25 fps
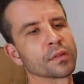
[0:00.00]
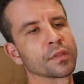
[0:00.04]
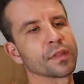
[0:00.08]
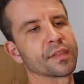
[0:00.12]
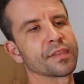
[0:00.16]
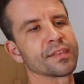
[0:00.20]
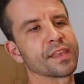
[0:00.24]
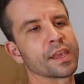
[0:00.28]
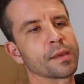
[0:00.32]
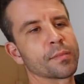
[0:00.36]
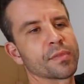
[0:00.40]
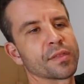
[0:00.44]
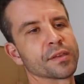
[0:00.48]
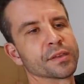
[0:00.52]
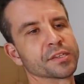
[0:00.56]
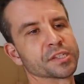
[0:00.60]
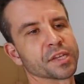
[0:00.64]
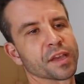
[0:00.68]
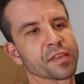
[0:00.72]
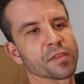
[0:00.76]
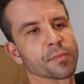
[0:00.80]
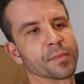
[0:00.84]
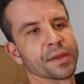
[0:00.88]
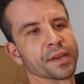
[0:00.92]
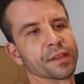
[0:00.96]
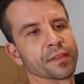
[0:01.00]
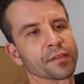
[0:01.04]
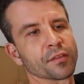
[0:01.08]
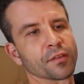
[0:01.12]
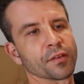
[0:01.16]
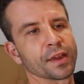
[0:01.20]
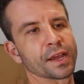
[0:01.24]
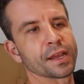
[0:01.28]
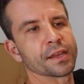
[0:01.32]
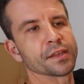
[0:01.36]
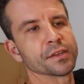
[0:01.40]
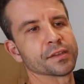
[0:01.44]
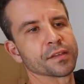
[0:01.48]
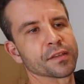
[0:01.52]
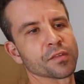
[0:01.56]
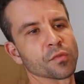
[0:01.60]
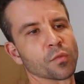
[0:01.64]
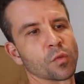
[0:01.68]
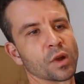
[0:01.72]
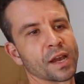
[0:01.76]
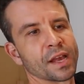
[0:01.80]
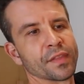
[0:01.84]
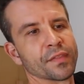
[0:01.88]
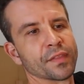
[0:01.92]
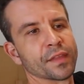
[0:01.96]
The depth adjustment is great. You just
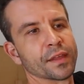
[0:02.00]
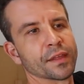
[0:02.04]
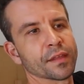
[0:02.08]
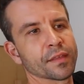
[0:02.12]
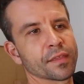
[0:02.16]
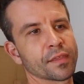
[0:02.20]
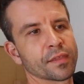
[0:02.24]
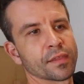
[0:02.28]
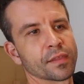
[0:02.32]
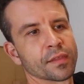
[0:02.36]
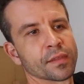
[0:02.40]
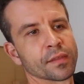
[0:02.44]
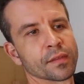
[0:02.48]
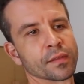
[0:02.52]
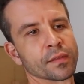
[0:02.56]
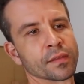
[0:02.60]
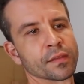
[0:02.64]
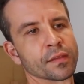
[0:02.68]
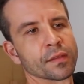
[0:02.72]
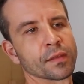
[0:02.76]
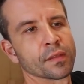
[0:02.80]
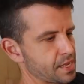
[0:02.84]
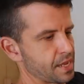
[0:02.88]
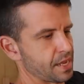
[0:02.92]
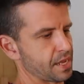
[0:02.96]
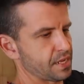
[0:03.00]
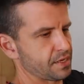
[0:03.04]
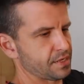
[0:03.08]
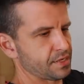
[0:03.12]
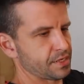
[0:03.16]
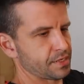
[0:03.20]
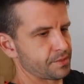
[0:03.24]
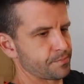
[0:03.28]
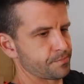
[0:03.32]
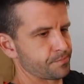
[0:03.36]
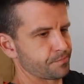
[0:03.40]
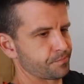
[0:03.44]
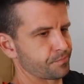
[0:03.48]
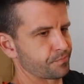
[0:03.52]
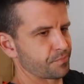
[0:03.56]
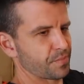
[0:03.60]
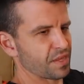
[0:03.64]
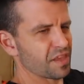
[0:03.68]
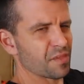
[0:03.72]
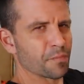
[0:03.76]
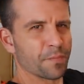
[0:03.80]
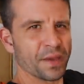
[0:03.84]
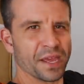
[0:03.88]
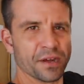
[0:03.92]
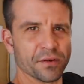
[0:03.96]
wind this. And
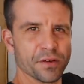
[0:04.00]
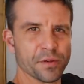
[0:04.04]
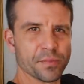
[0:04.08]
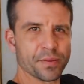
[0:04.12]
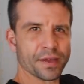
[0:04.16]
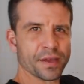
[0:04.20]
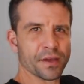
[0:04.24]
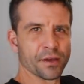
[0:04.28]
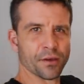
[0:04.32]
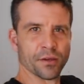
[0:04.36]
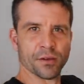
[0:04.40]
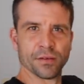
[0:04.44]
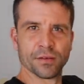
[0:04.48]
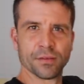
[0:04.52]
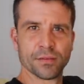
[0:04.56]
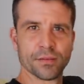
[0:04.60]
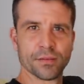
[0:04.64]
it's battery powered,